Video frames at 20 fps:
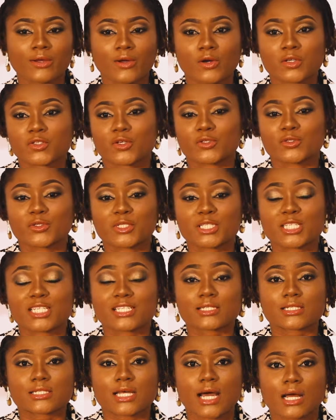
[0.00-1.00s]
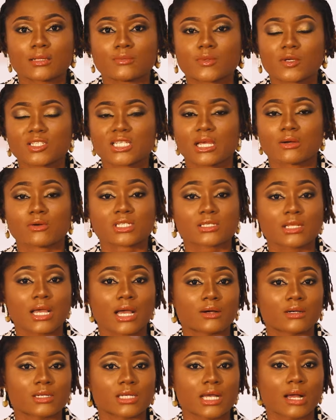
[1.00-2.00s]
also noticed that because
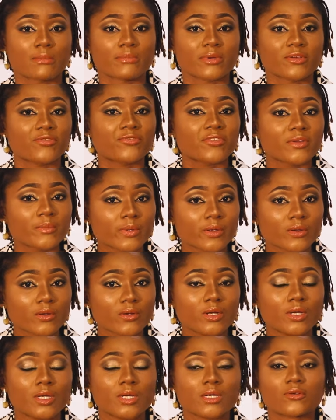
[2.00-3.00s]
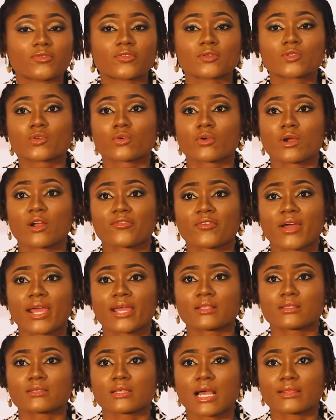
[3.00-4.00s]
I'm a female
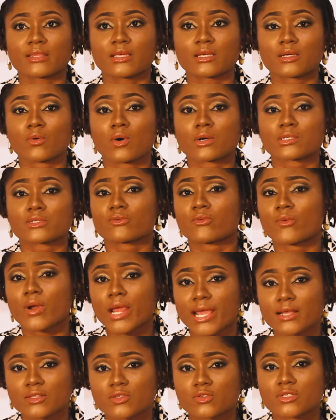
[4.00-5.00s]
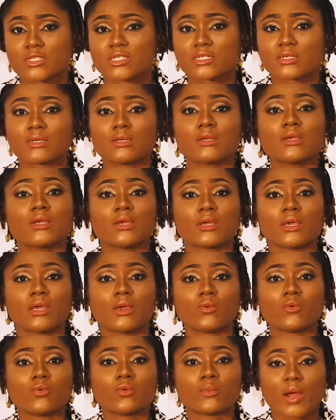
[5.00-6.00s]
photographer, I think it was rare to see
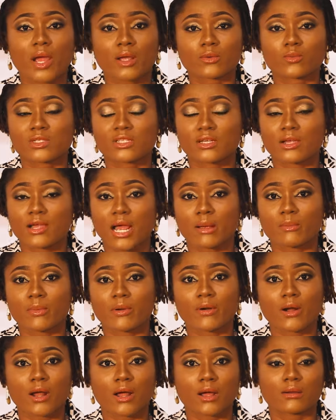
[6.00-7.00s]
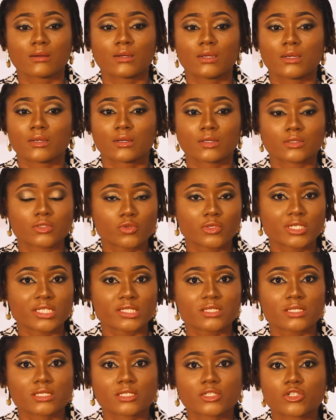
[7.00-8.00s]
a woman with a camera or
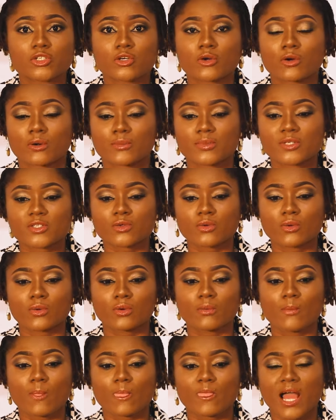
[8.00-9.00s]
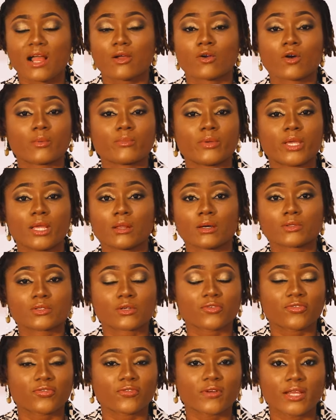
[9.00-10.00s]
doing this job. So that got me a lot
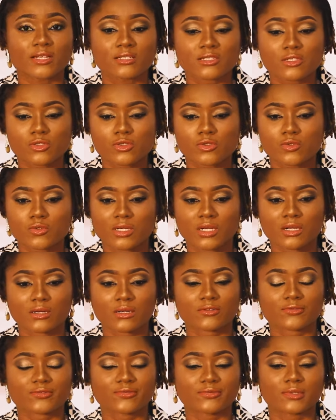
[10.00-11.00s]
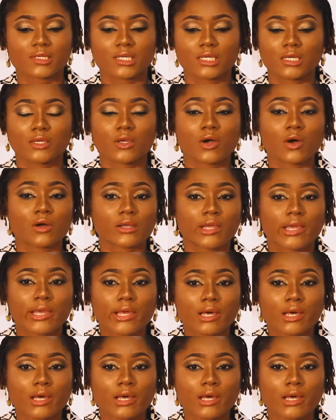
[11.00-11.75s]
of friends too. A lot of young